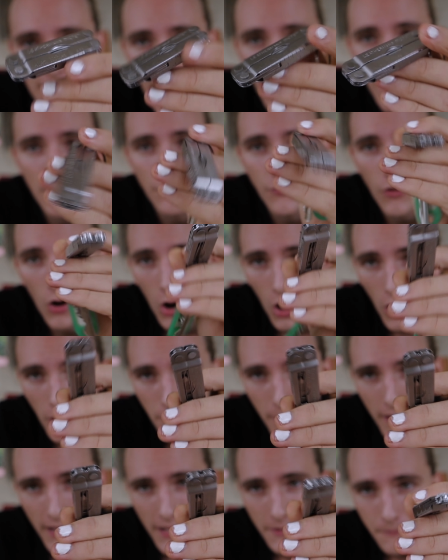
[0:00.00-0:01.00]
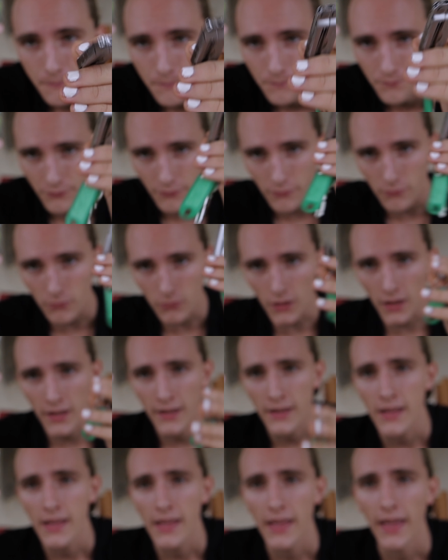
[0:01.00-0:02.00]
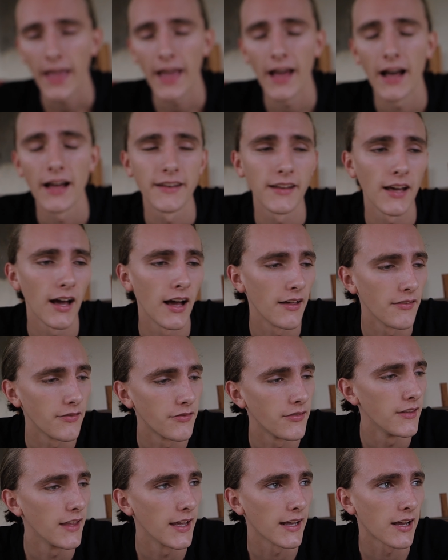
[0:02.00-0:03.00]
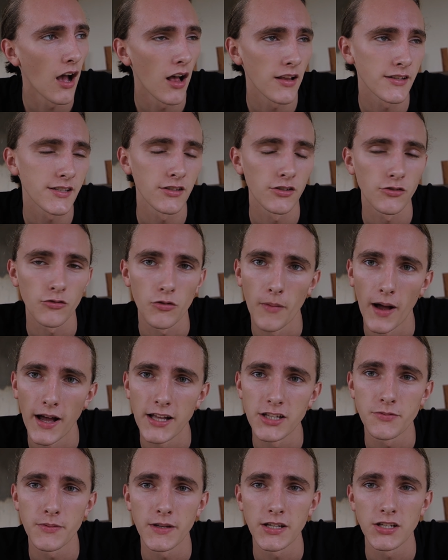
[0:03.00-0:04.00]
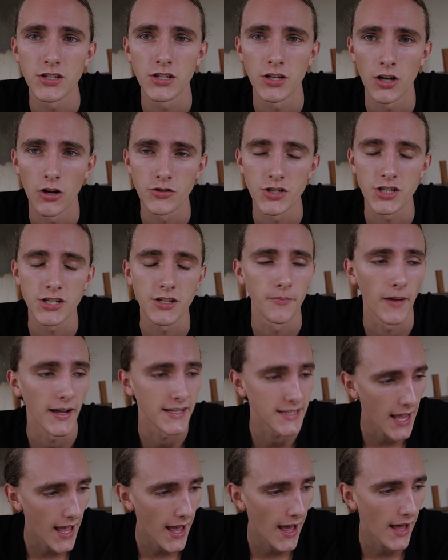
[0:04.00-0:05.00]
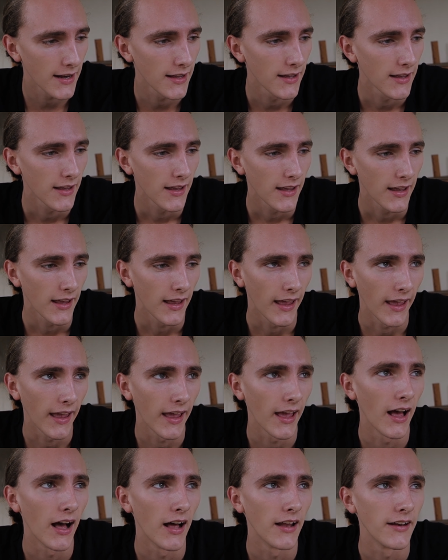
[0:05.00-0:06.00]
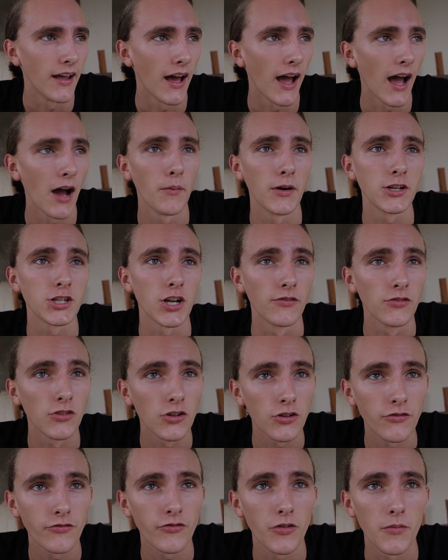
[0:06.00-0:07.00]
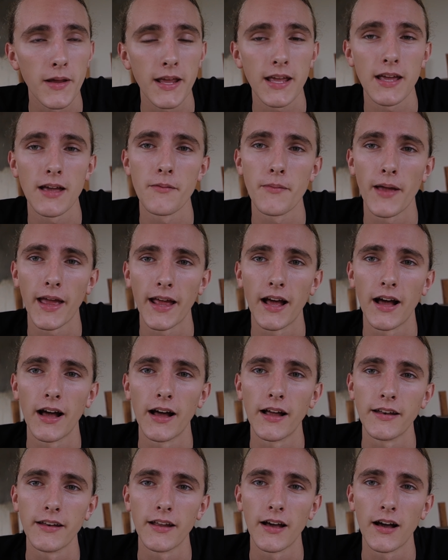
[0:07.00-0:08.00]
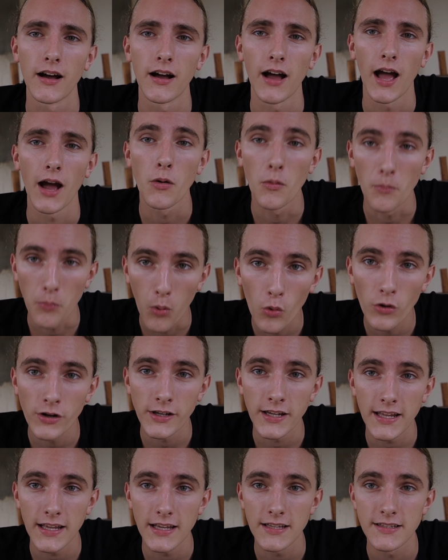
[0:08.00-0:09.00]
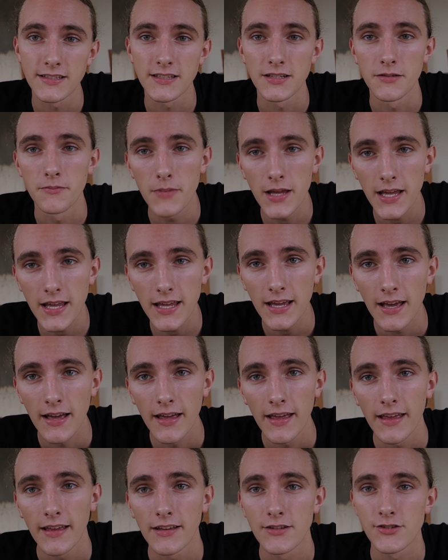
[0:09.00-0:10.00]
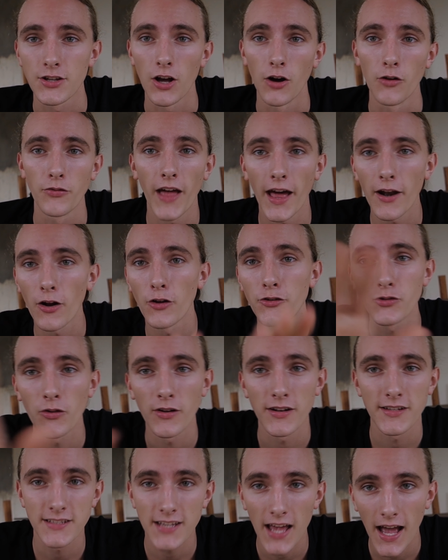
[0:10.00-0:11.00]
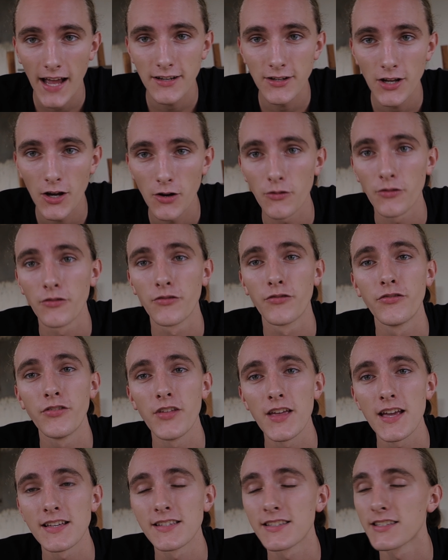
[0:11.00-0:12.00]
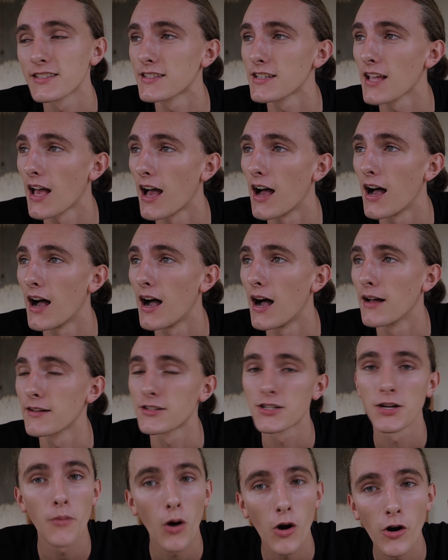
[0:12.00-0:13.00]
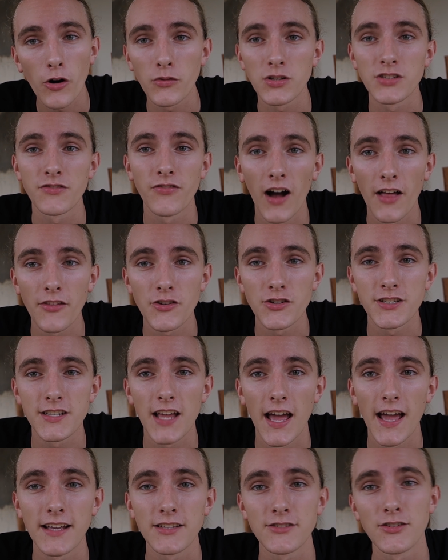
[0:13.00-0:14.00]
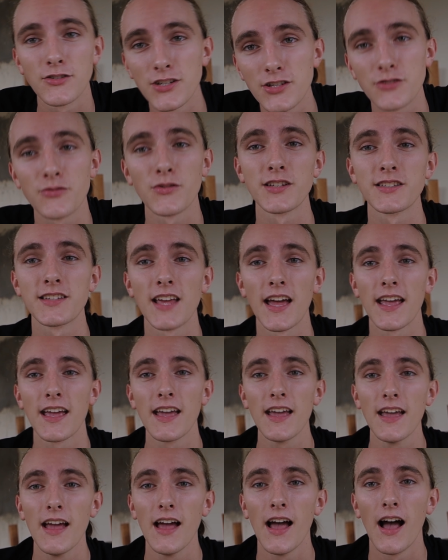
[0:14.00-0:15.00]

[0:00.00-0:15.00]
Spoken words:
knife on me. And it constantly reminds me, you know, just of my dad and how much I've learned from him and how important he is to me. So that also on a side note, this tomorrow is Father's Day, so just want to say